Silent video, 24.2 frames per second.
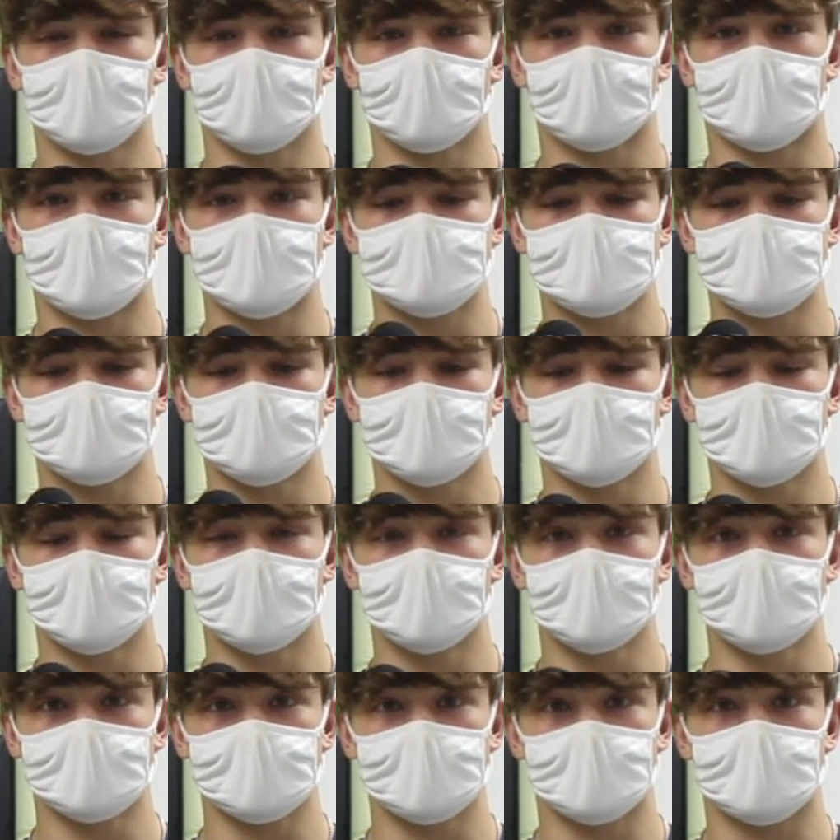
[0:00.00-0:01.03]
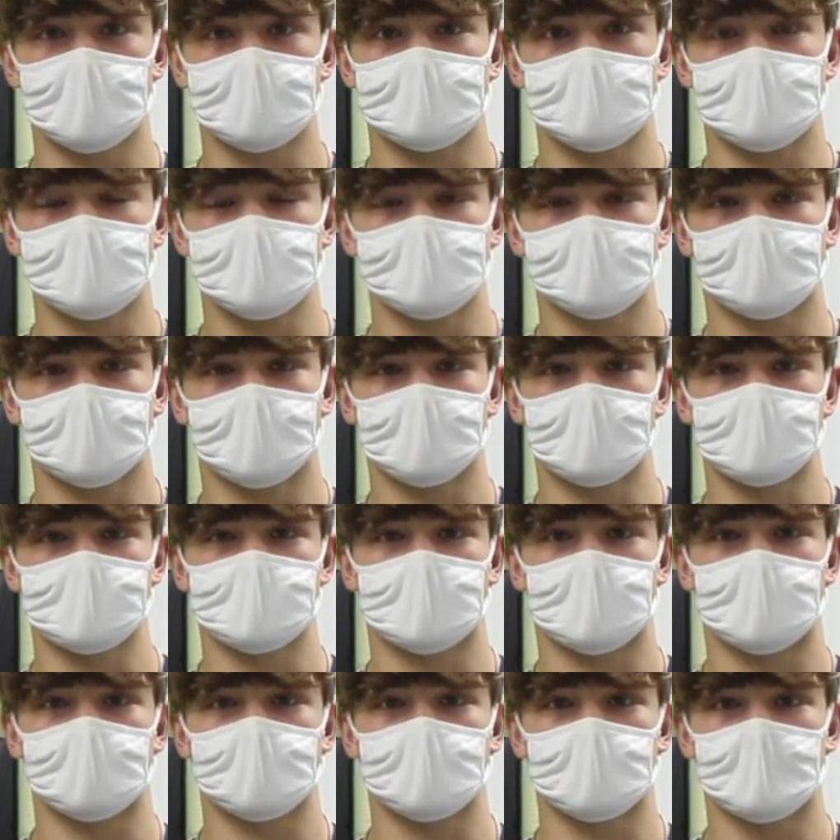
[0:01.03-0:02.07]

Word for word: with Wy-Tv News here at Teddy's Flower Shop